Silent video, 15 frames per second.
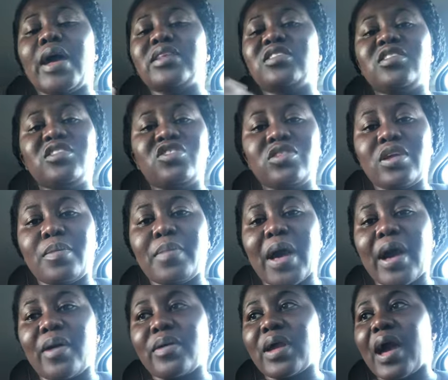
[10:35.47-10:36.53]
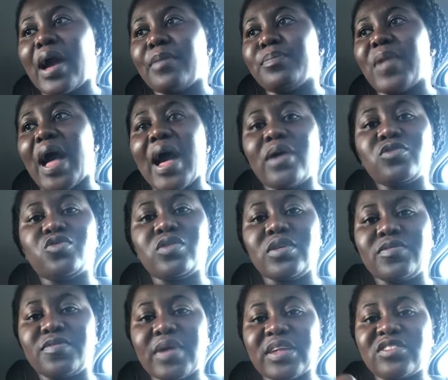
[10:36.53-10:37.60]
teaching about how to
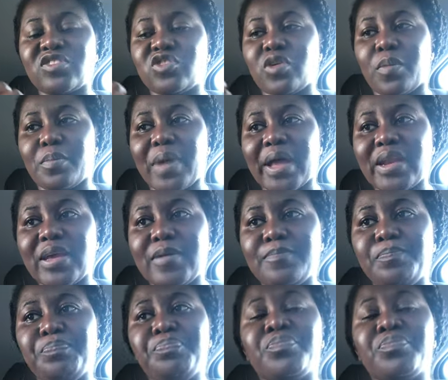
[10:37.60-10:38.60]
invest your money,